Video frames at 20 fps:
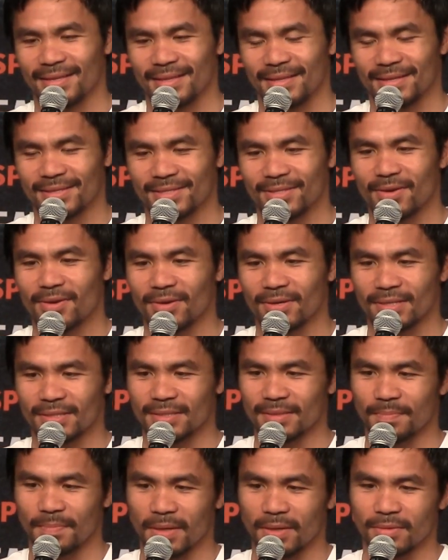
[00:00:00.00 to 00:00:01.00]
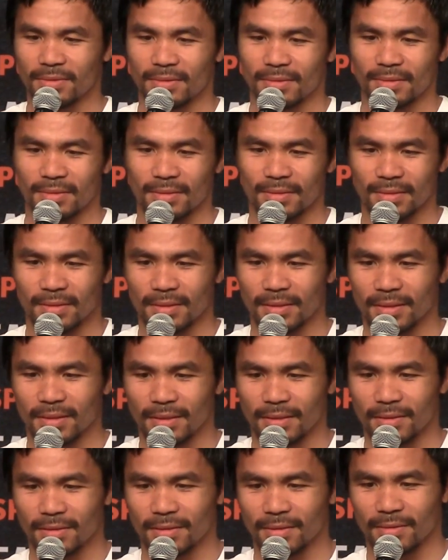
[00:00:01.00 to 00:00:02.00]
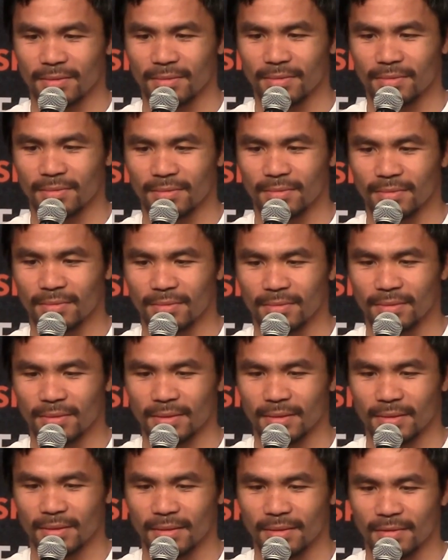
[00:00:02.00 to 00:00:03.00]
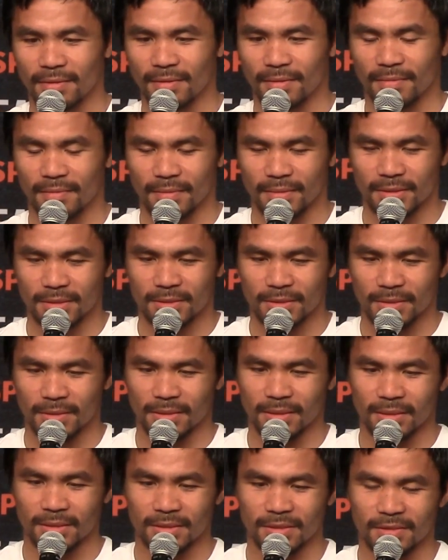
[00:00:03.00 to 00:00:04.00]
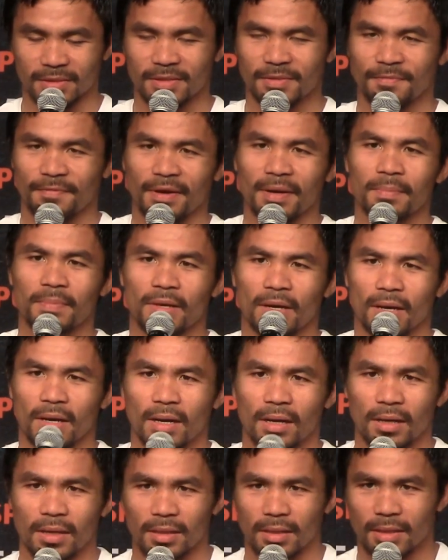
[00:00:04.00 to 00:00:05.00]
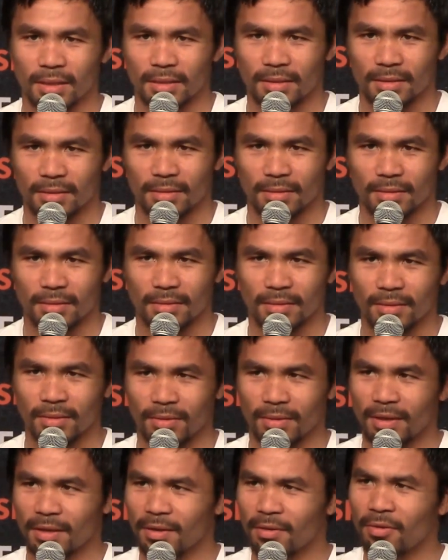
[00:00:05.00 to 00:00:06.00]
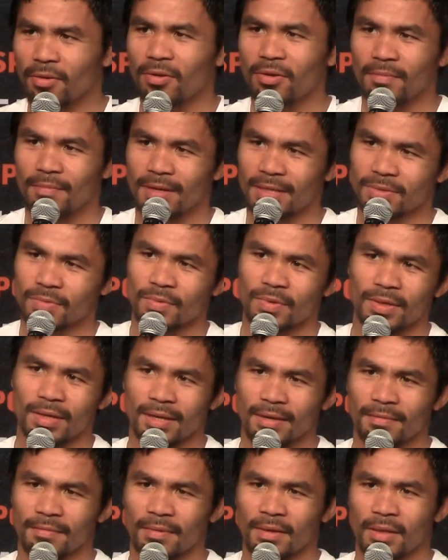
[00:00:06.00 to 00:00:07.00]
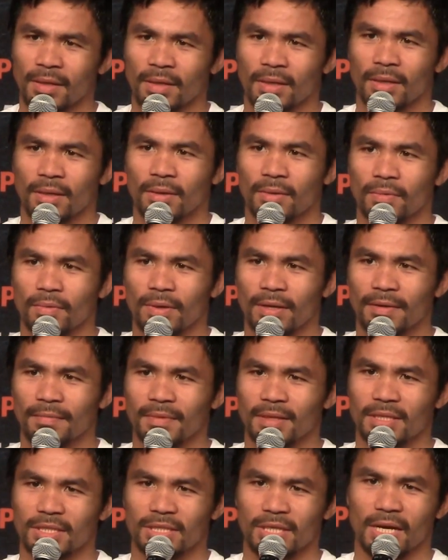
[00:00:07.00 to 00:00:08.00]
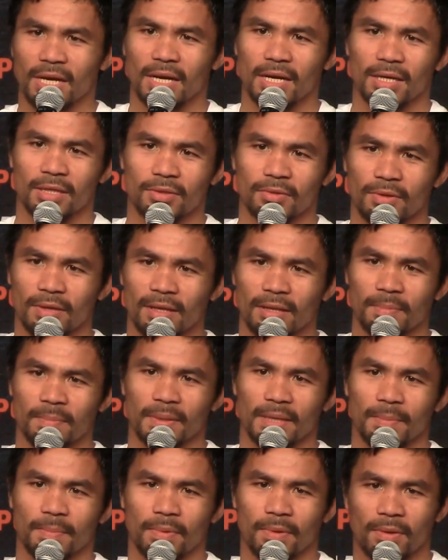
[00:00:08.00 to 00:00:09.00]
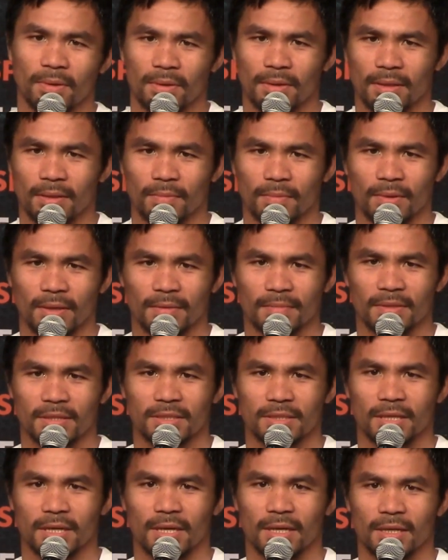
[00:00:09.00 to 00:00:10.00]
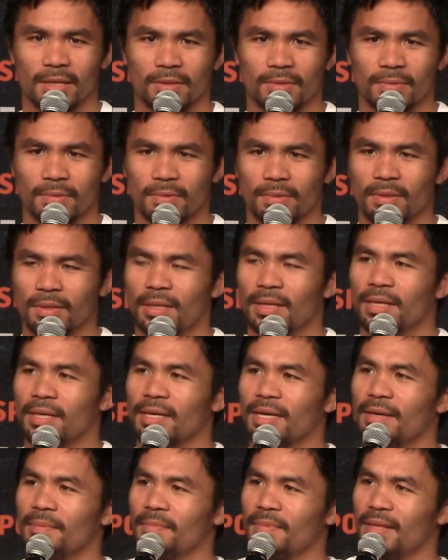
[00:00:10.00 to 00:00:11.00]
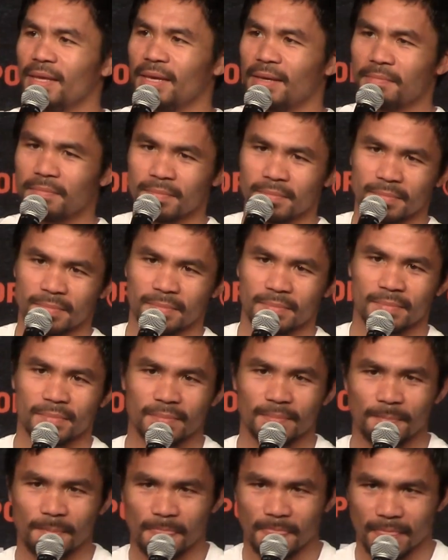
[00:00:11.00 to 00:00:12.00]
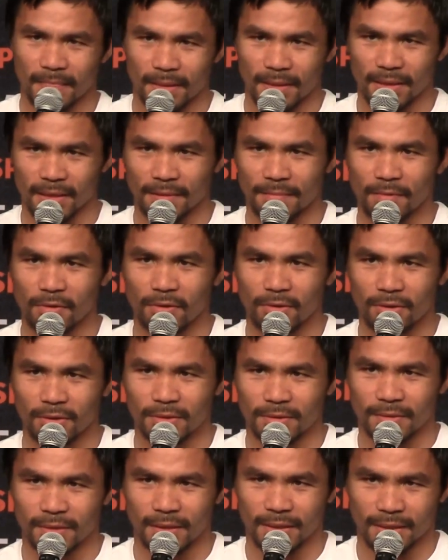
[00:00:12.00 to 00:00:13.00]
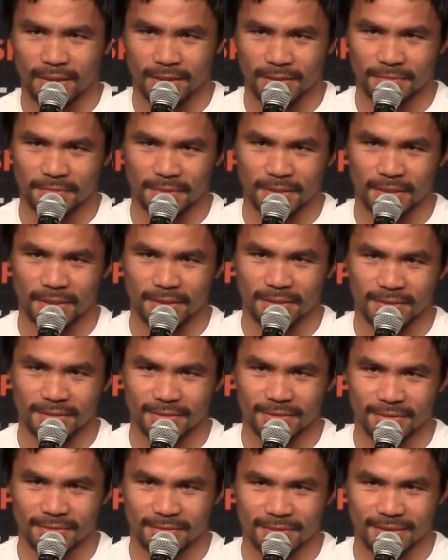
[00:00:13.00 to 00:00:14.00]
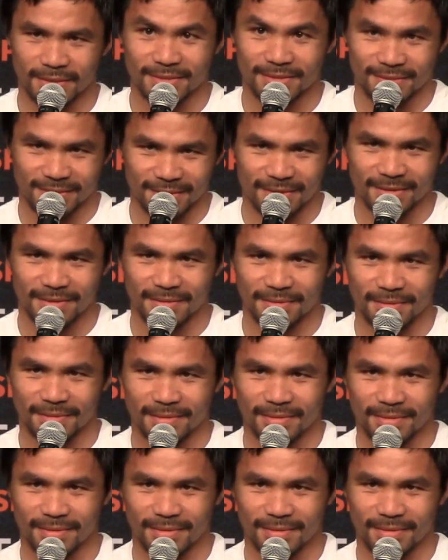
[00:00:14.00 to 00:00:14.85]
the song is about, you know, uh, it's it's from the heart that, you know, all of us we have. We have desire to help people, and we have desire to give name, give honor to our country. So that's the